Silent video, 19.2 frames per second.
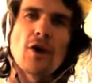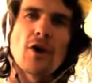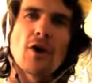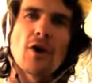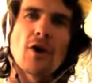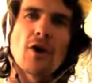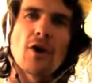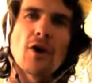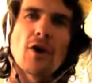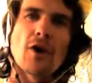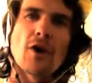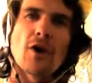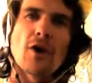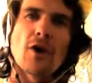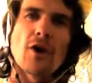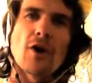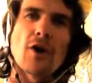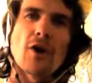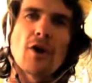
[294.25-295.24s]
You know,
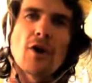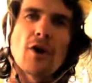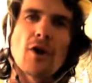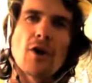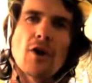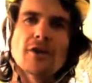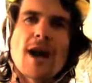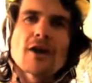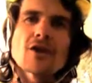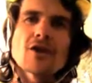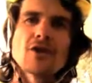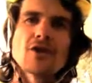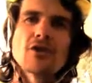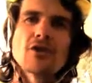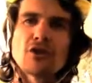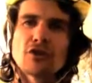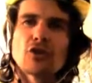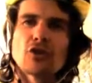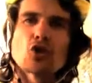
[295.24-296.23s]
fear that animal
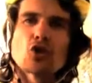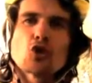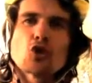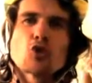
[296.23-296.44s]
products.